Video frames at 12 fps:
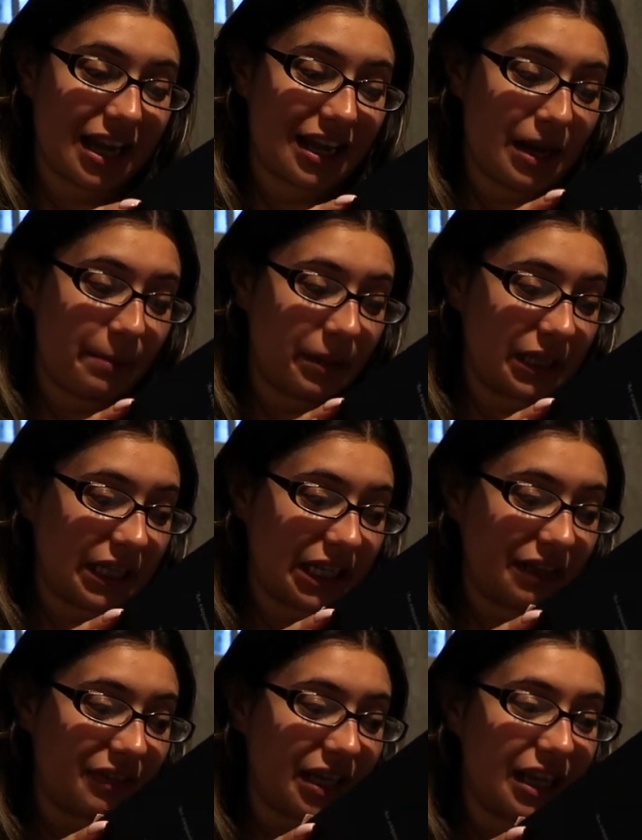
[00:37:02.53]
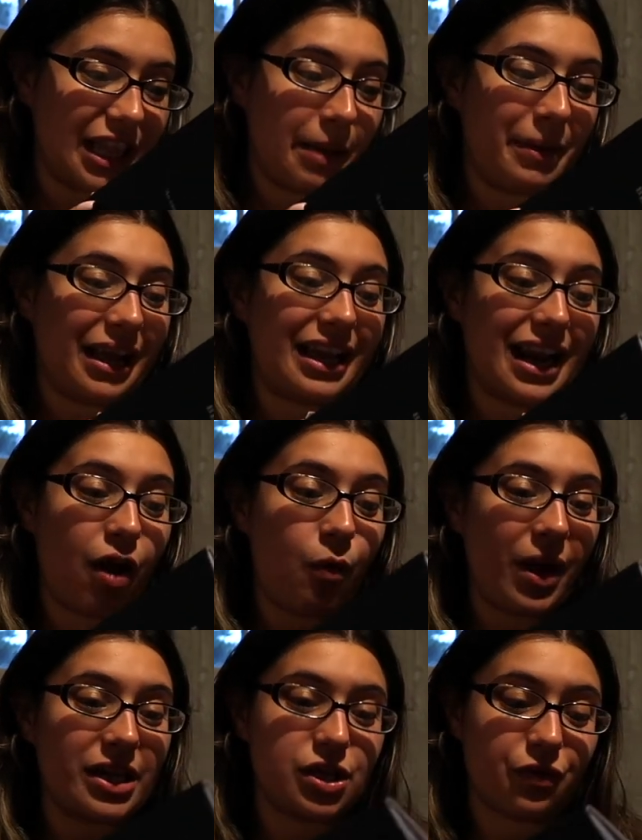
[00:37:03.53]
I cannot believe they did that. But I cannot
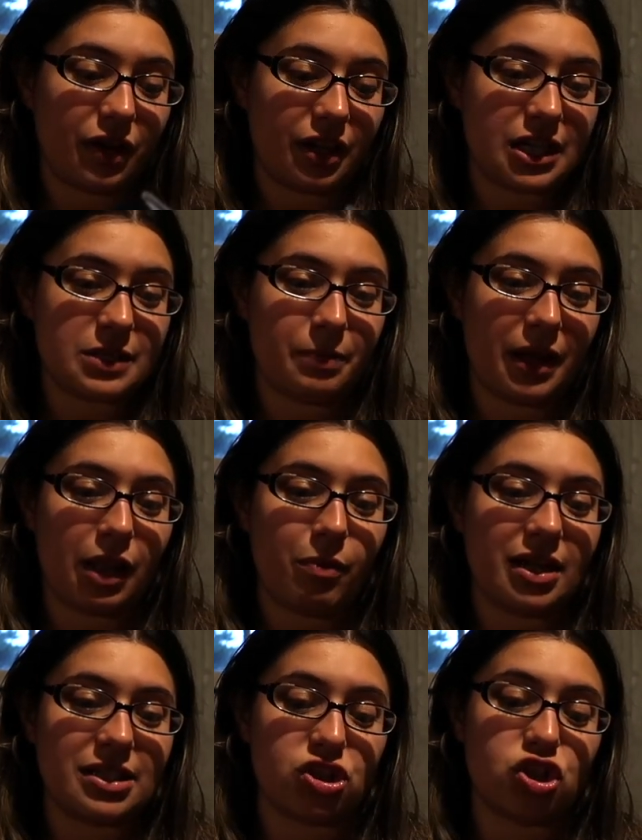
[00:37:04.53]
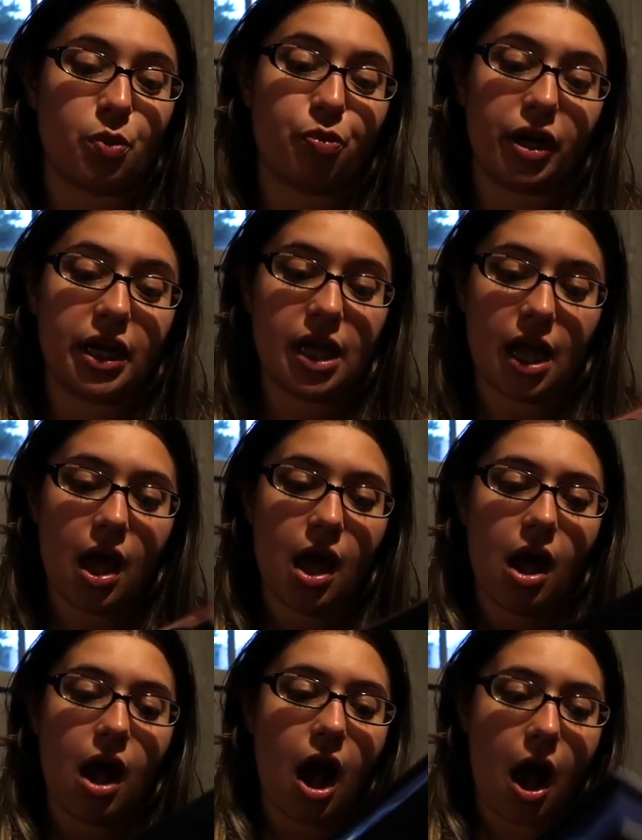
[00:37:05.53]
wait to read this, mainly because it's so pretty.
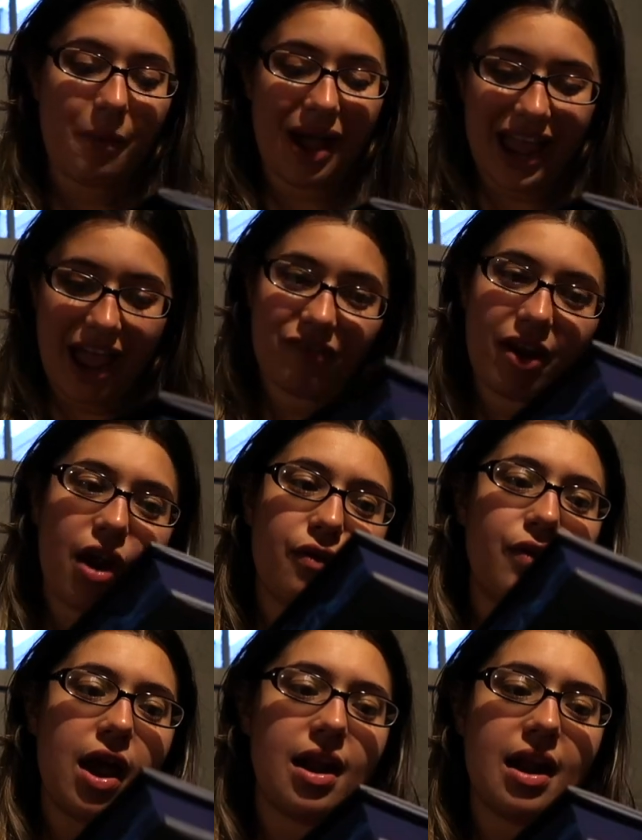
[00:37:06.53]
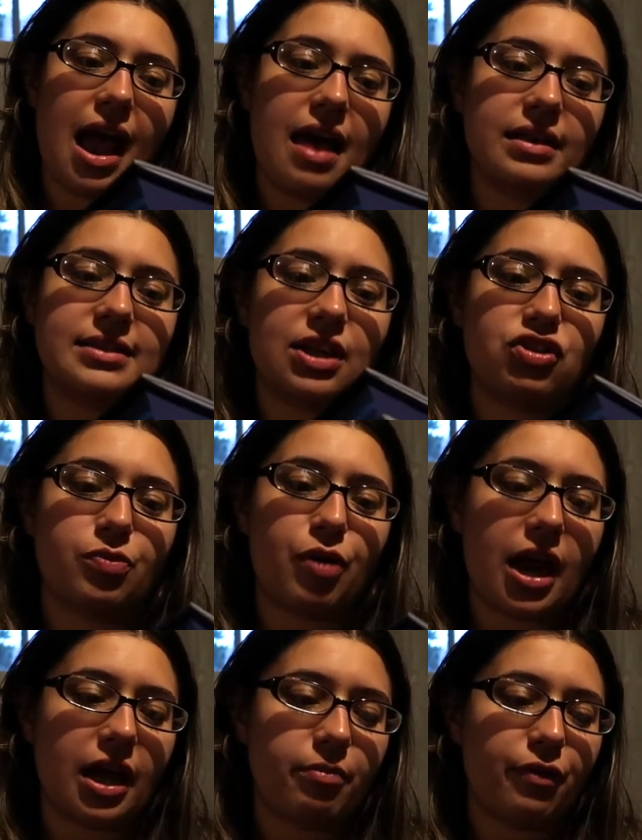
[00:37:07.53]
I have not read an Alexandra
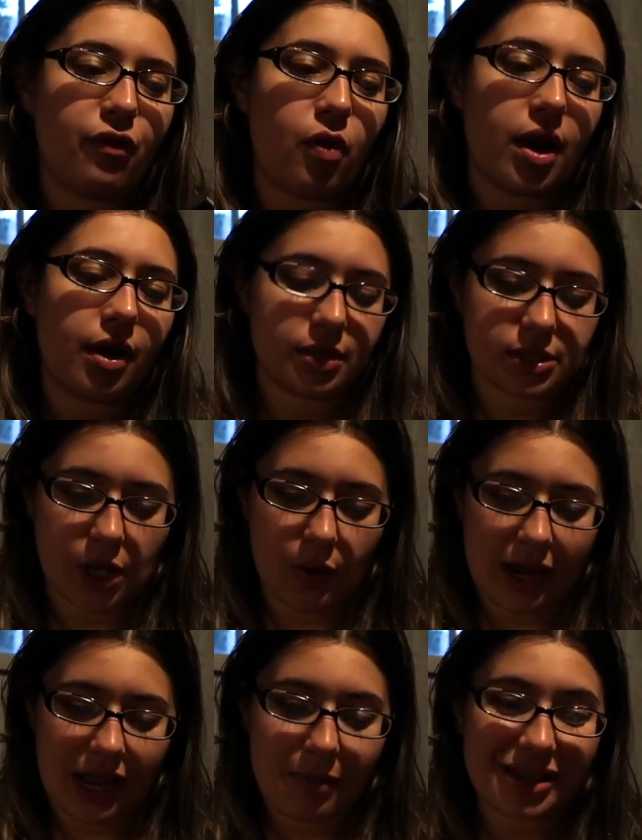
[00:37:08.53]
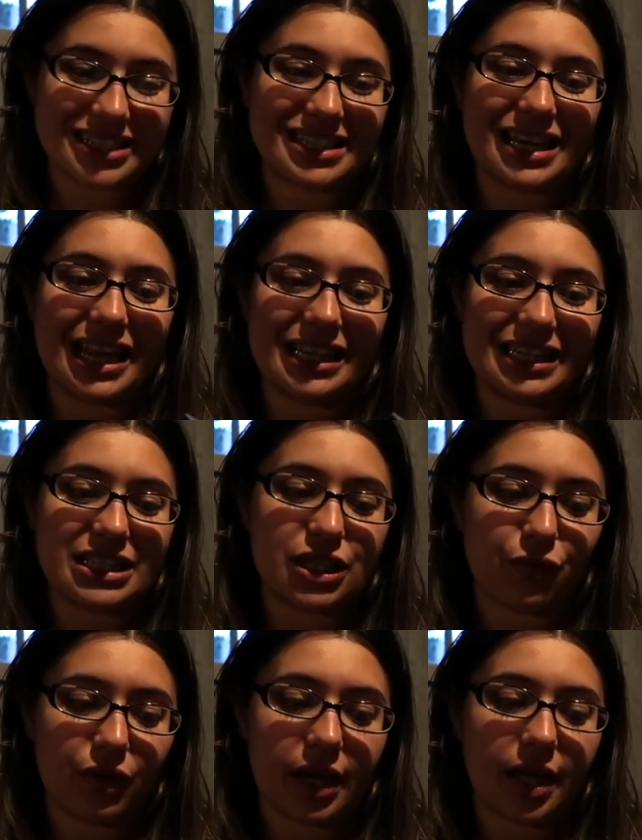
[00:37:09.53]
Bracken before, so I am excited
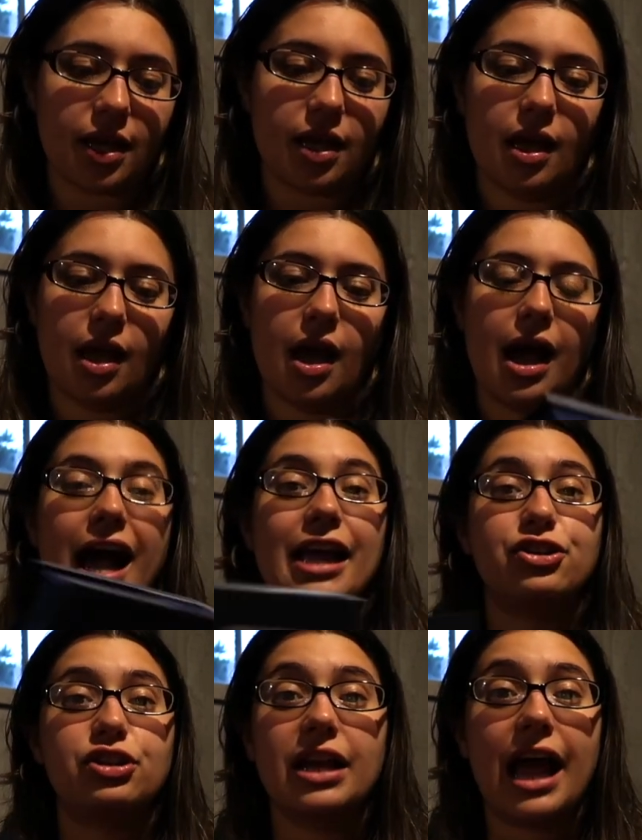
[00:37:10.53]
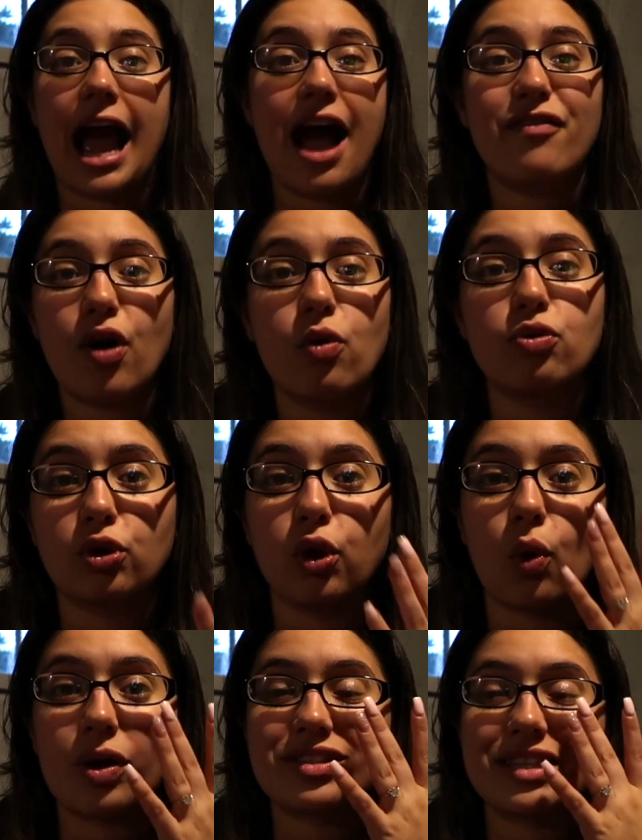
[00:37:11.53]
to read it. I have owned
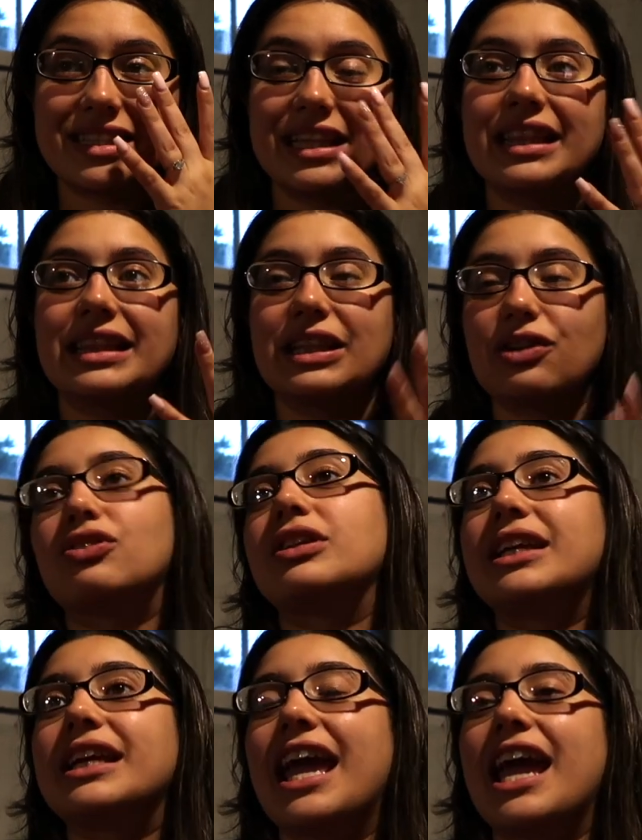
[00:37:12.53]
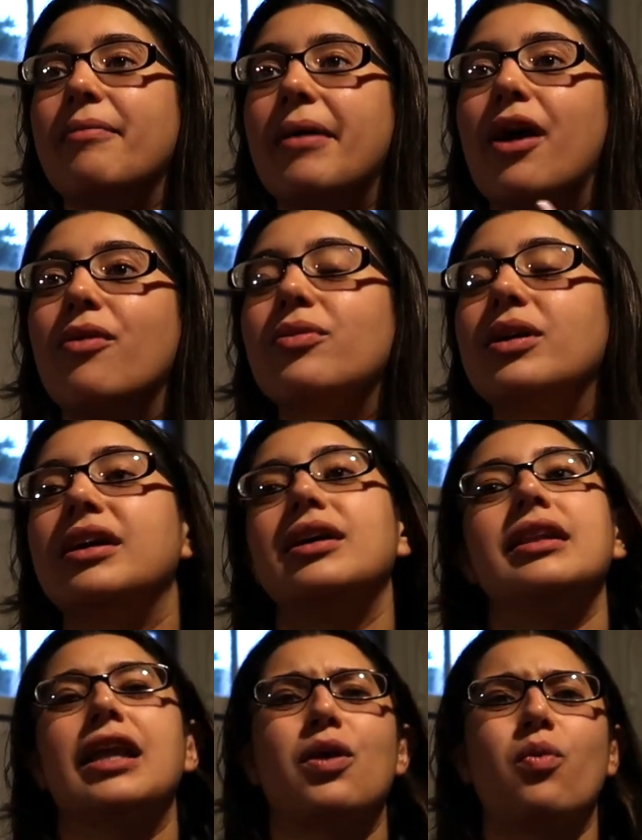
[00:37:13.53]
Lore since it literally came out,
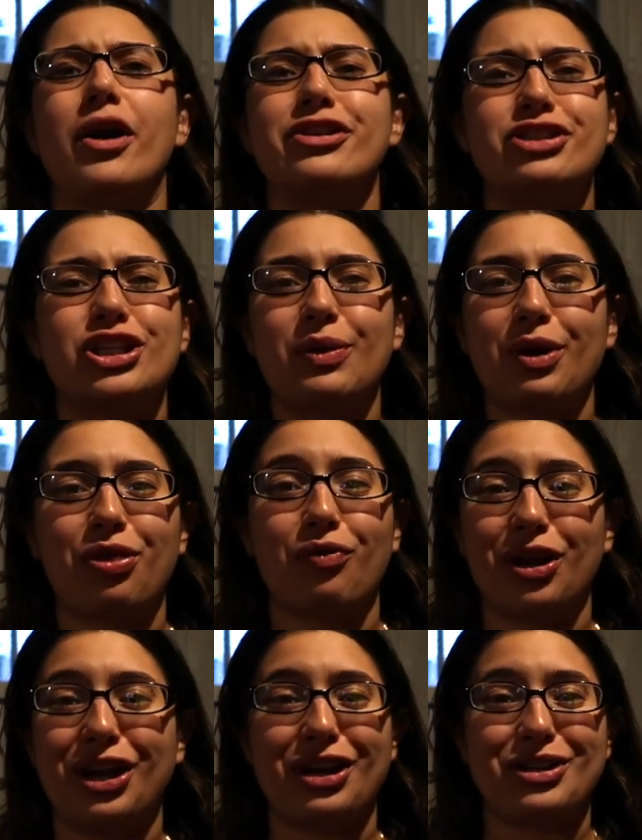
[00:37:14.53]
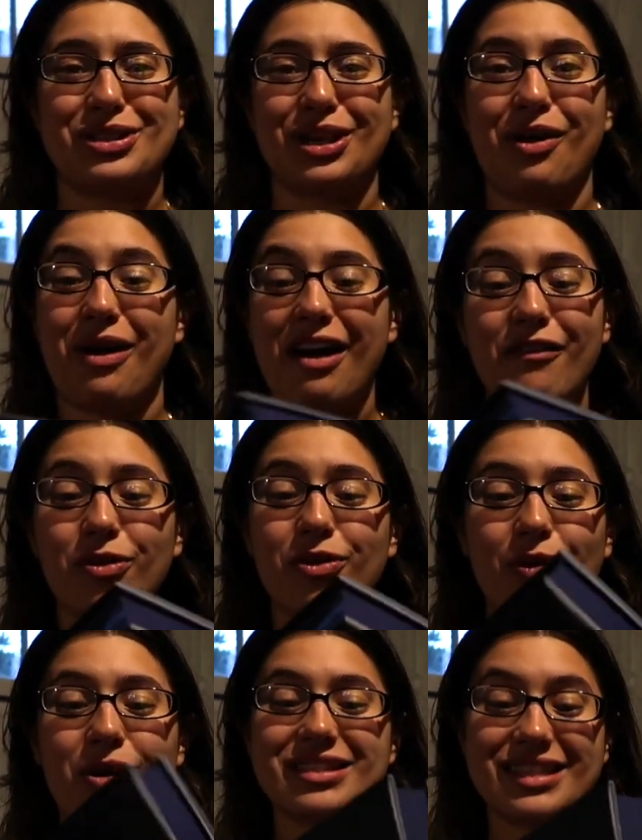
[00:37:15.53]
like, what, 2 or 3 years ago. I've owned
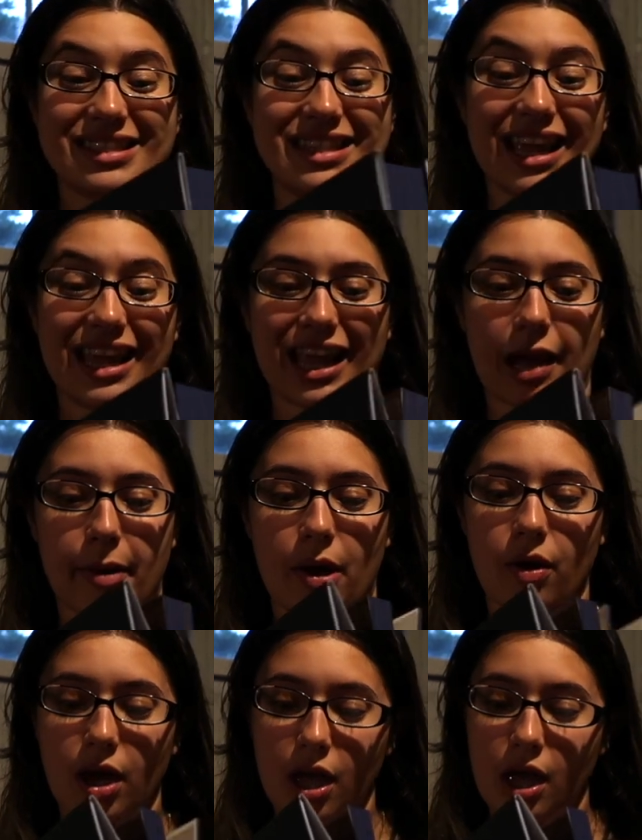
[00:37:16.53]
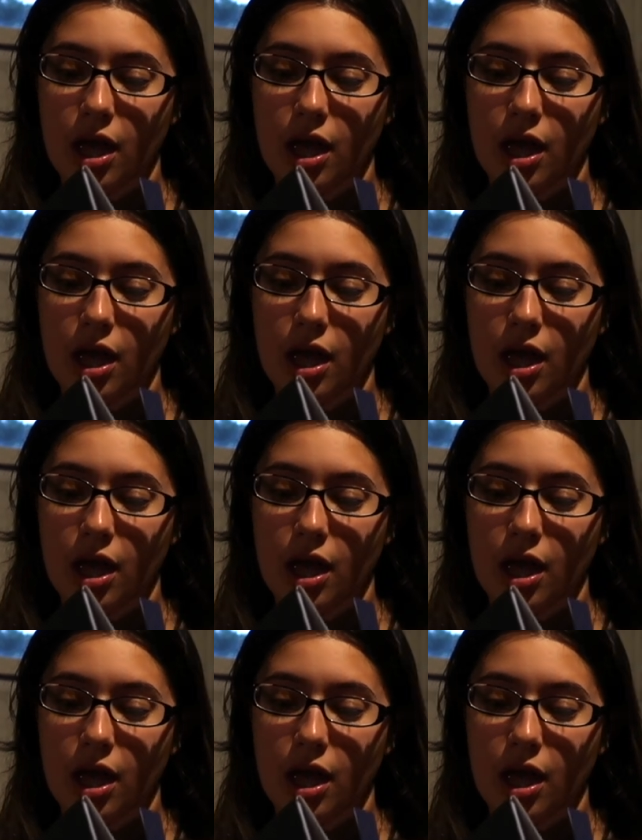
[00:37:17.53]
Lore since the day it came out.